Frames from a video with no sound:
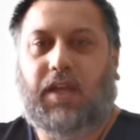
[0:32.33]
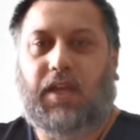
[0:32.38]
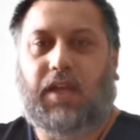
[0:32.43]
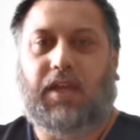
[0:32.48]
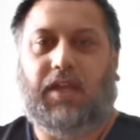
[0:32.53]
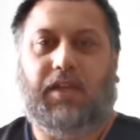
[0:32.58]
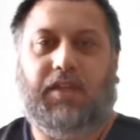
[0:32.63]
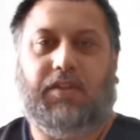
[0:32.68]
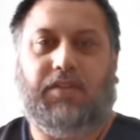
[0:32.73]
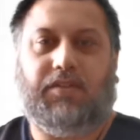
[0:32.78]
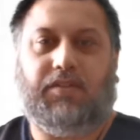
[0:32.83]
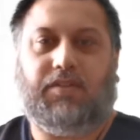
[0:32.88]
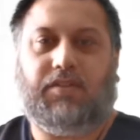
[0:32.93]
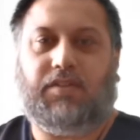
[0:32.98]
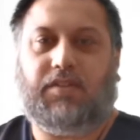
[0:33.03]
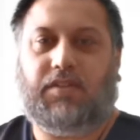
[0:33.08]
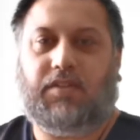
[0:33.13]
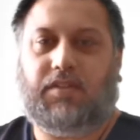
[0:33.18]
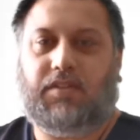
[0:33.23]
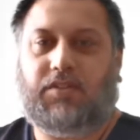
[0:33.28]
and
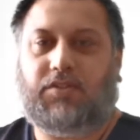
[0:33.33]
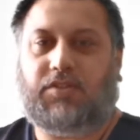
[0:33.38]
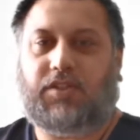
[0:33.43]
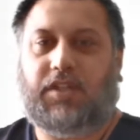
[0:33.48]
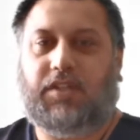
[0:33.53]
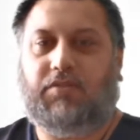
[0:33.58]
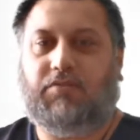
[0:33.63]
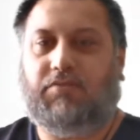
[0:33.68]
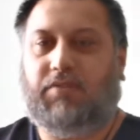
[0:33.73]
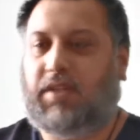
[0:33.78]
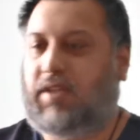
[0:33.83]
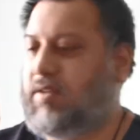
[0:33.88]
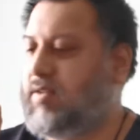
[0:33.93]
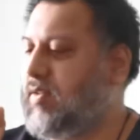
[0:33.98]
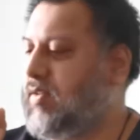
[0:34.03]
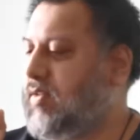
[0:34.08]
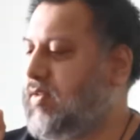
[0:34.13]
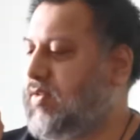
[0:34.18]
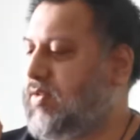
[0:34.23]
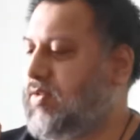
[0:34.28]
going to try to
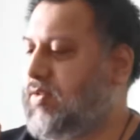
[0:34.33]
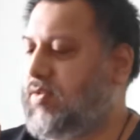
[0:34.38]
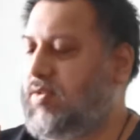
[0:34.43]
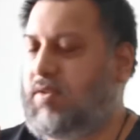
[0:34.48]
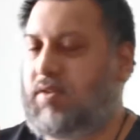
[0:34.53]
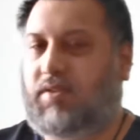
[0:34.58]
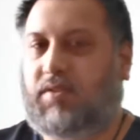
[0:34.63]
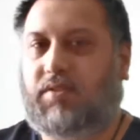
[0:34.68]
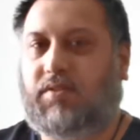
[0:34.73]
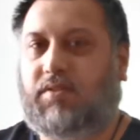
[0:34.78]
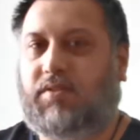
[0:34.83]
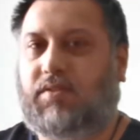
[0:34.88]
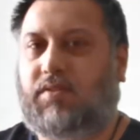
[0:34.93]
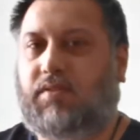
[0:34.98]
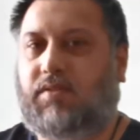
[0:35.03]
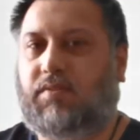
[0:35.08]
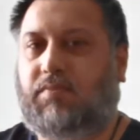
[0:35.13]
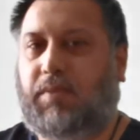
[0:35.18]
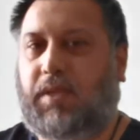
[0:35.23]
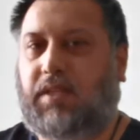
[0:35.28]
raise it so that
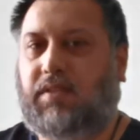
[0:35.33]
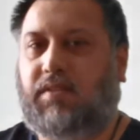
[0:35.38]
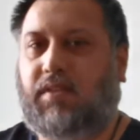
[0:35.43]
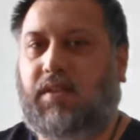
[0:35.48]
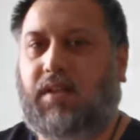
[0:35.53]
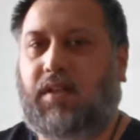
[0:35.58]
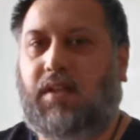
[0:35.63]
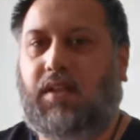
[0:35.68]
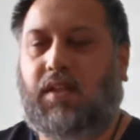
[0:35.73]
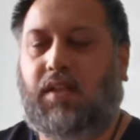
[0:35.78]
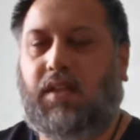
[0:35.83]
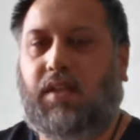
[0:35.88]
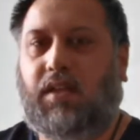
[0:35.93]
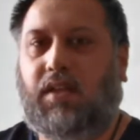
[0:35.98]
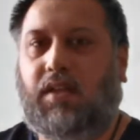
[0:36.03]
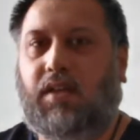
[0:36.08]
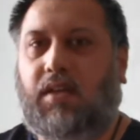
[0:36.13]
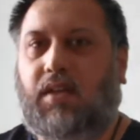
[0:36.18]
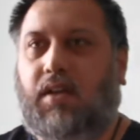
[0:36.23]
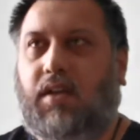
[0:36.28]
it's
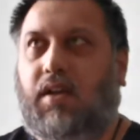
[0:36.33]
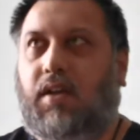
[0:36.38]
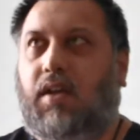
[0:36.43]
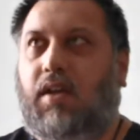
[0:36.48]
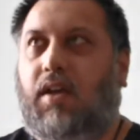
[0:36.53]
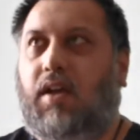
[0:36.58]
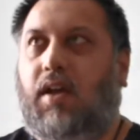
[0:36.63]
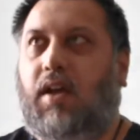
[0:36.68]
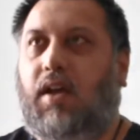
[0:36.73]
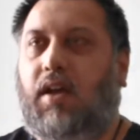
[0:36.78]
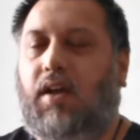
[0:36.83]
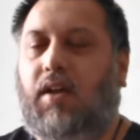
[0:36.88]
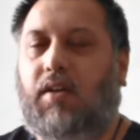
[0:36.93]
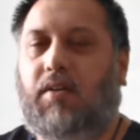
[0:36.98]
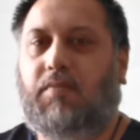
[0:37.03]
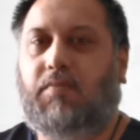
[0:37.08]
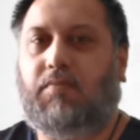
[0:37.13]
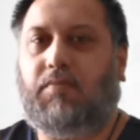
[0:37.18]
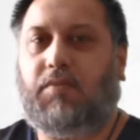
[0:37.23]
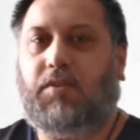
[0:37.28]
basically
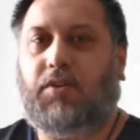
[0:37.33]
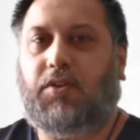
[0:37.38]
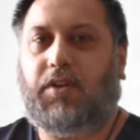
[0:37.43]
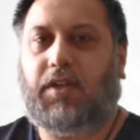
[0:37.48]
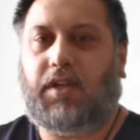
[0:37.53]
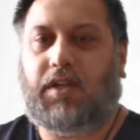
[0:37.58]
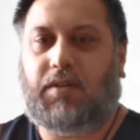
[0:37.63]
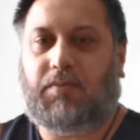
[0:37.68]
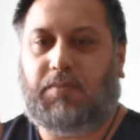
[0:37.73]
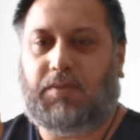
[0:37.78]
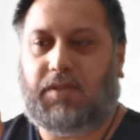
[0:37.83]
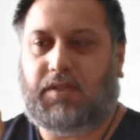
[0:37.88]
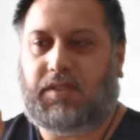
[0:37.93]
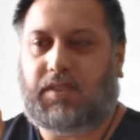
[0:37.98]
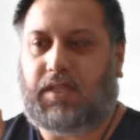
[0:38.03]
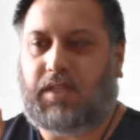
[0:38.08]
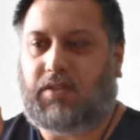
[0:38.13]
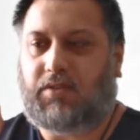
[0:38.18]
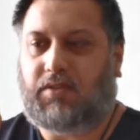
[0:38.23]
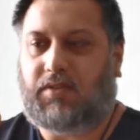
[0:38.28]
going up and
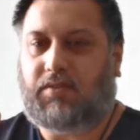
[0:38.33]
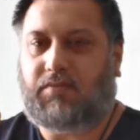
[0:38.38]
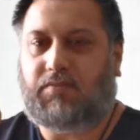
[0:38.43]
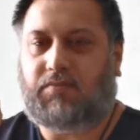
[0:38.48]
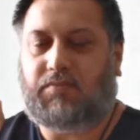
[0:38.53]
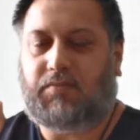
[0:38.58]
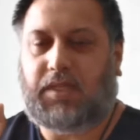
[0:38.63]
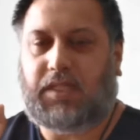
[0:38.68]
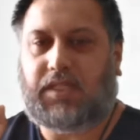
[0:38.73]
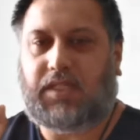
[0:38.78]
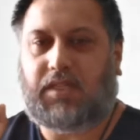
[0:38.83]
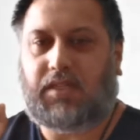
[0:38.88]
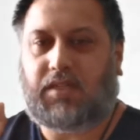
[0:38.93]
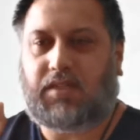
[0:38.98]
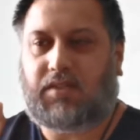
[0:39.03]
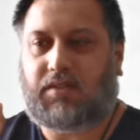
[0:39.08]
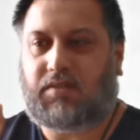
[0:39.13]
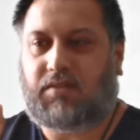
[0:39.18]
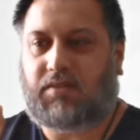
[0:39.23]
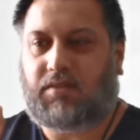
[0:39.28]
down,
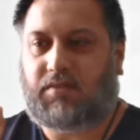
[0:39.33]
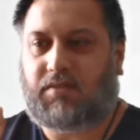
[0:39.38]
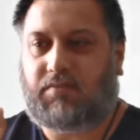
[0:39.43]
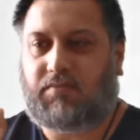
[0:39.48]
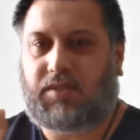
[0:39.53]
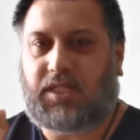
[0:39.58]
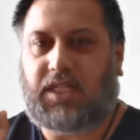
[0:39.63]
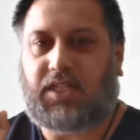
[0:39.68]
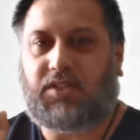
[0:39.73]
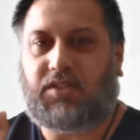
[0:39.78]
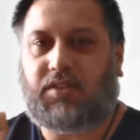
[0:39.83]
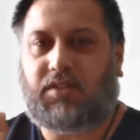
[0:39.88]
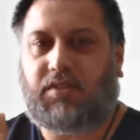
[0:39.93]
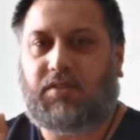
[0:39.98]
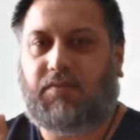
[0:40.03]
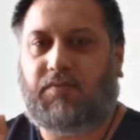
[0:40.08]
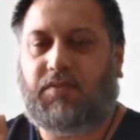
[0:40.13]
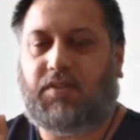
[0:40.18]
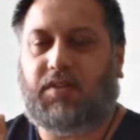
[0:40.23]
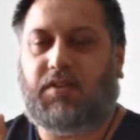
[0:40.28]
maintaining under
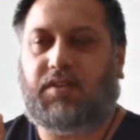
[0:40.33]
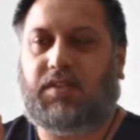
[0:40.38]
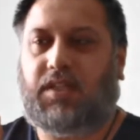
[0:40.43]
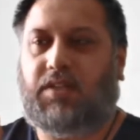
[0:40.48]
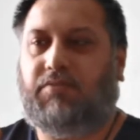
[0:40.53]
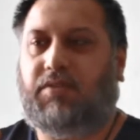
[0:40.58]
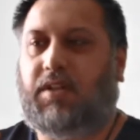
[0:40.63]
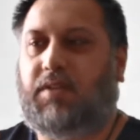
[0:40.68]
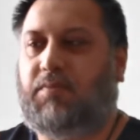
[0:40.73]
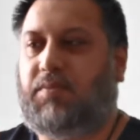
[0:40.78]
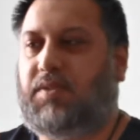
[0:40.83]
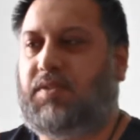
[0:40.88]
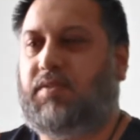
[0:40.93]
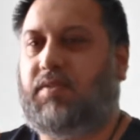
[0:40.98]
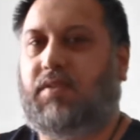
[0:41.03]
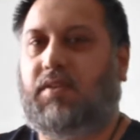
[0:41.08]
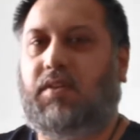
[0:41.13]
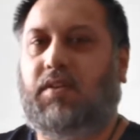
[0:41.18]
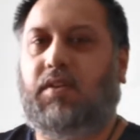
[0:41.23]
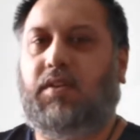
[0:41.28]
tension for 10
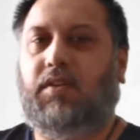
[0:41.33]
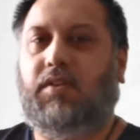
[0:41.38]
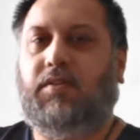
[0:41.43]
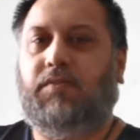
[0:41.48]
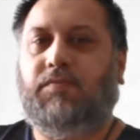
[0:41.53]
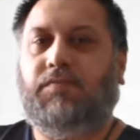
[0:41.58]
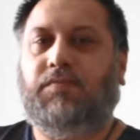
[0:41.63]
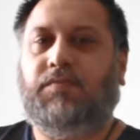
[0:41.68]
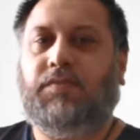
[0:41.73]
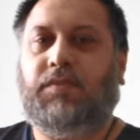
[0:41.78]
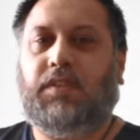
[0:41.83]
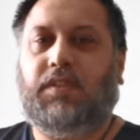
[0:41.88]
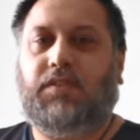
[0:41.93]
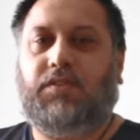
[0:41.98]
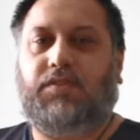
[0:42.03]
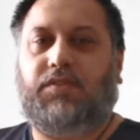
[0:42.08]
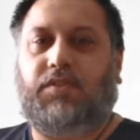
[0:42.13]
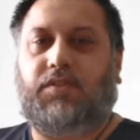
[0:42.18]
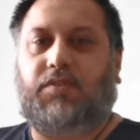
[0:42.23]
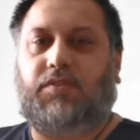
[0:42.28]
reps.
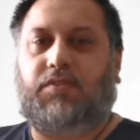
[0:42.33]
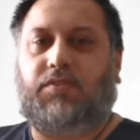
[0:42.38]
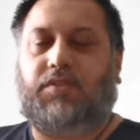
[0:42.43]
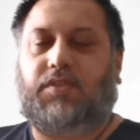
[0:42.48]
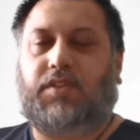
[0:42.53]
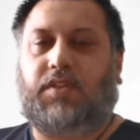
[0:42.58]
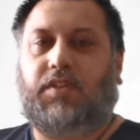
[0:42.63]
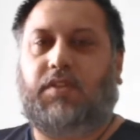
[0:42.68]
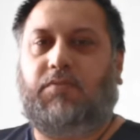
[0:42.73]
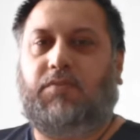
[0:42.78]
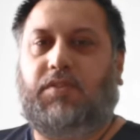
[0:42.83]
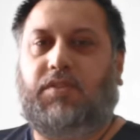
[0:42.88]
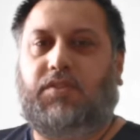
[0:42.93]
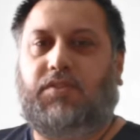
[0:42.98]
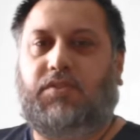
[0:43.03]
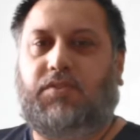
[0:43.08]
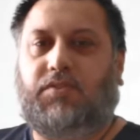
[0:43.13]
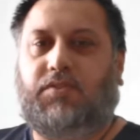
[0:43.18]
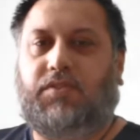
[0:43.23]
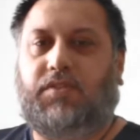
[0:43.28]
So starting with the
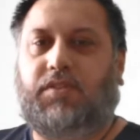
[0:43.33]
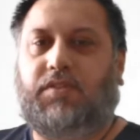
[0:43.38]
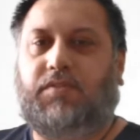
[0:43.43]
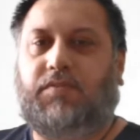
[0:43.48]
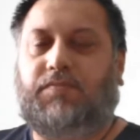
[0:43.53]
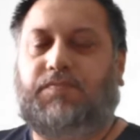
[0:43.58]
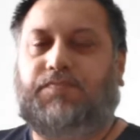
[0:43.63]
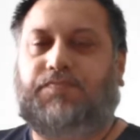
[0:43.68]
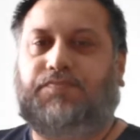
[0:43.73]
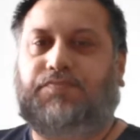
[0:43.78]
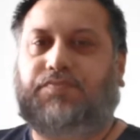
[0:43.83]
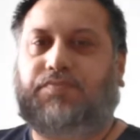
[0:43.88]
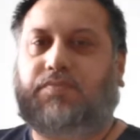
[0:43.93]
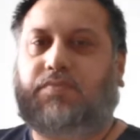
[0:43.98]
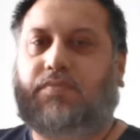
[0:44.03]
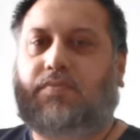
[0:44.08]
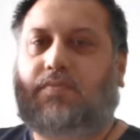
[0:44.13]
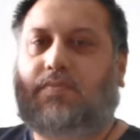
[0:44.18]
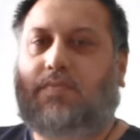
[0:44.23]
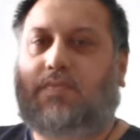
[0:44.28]
shoulder,
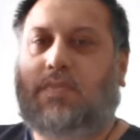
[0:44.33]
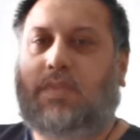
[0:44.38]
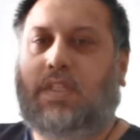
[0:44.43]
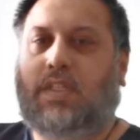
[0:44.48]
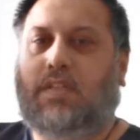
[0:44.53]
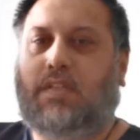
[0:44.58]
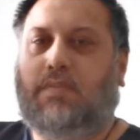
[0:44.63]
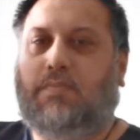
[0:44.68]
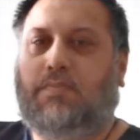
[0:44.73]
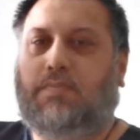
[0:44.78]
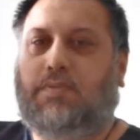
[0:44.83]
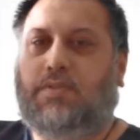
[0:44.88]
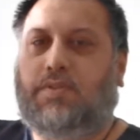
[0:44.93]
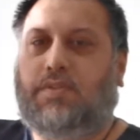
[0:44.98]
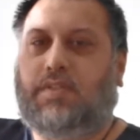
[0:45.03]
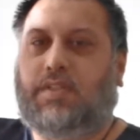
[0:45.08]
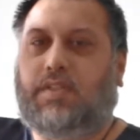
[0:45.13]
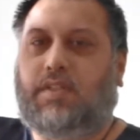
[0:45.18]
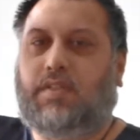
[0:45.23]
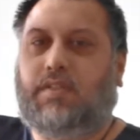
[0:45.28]

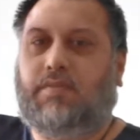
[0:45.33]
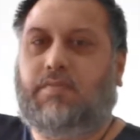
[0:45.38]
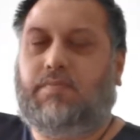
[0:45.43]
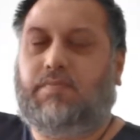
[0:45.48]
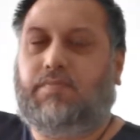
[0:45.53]
push up